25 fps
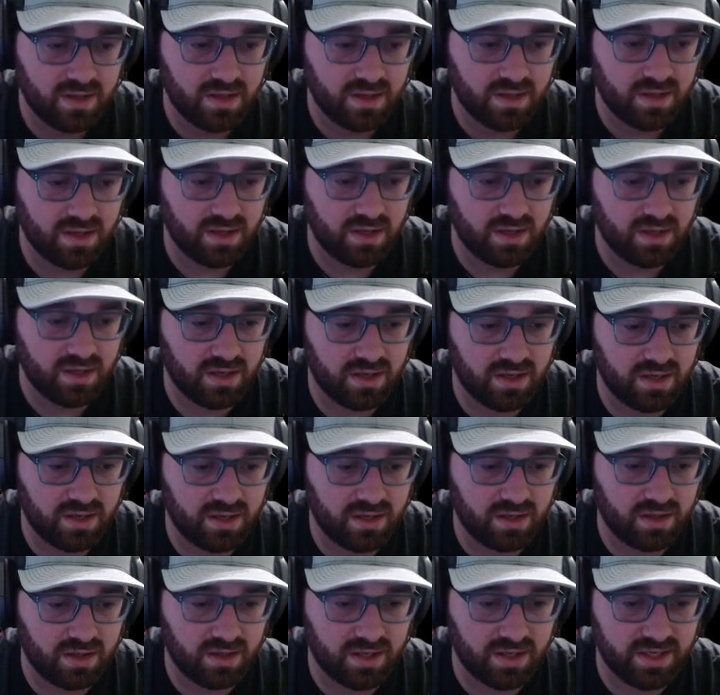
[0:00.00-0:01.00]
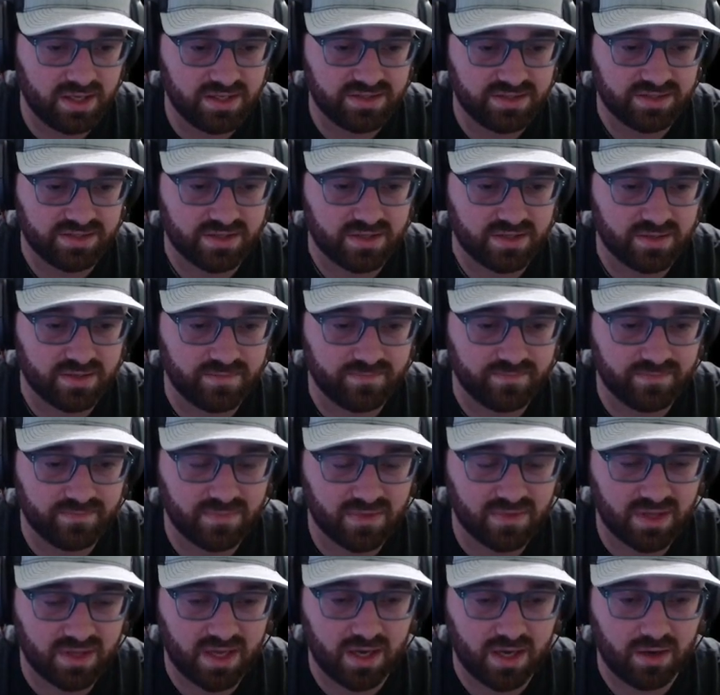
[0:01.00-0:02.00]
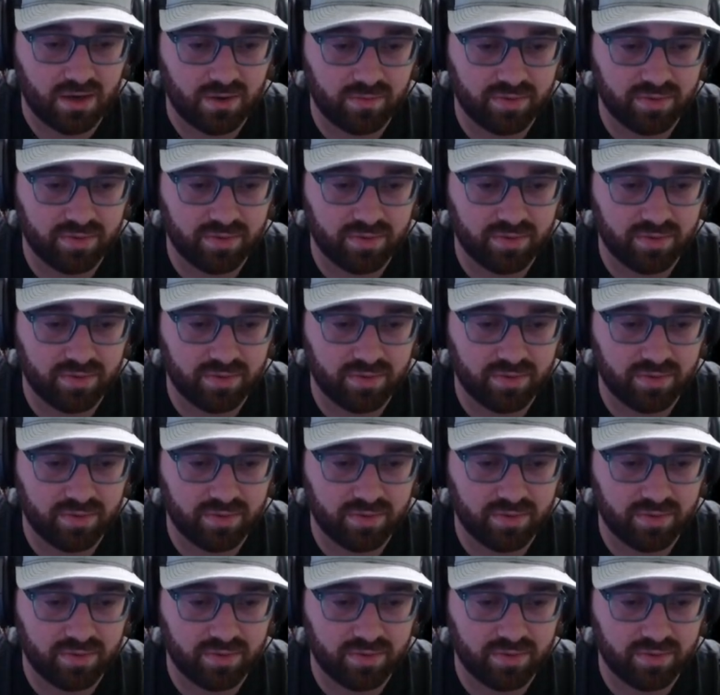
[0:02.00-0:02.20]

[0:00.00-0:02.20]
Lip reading: And a laser. Now,